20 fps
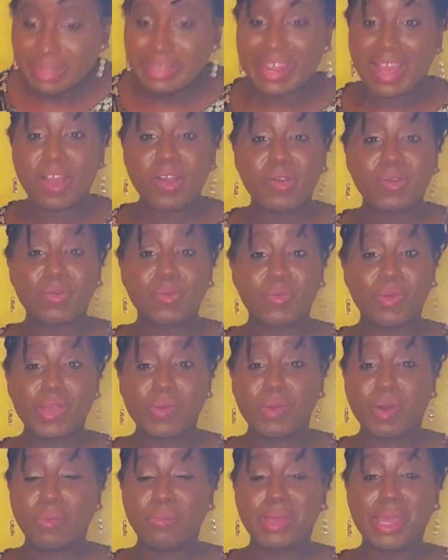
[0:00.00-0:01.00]
Now, we
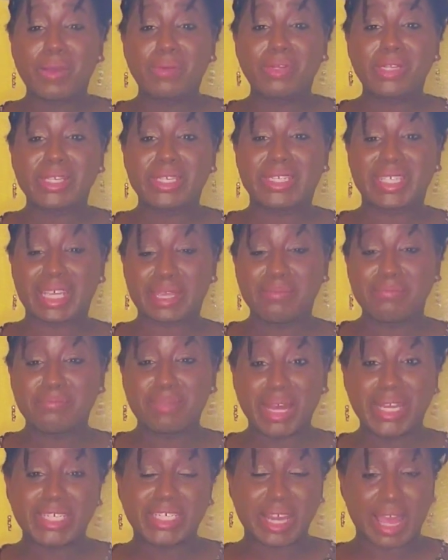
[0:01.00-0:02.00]
won't be able to see
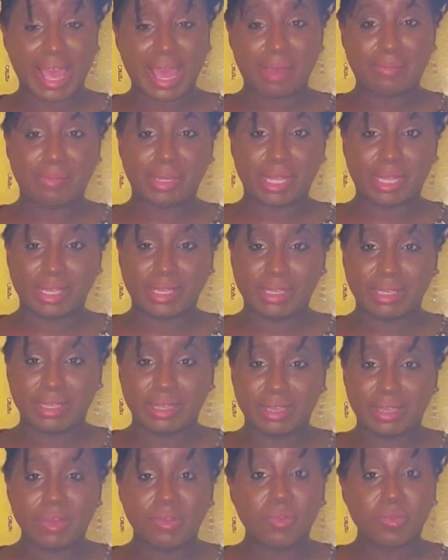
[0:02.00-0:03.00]
much happening
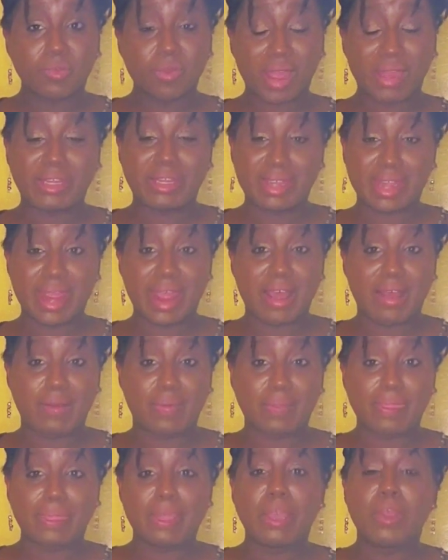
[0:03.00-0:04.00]
right now.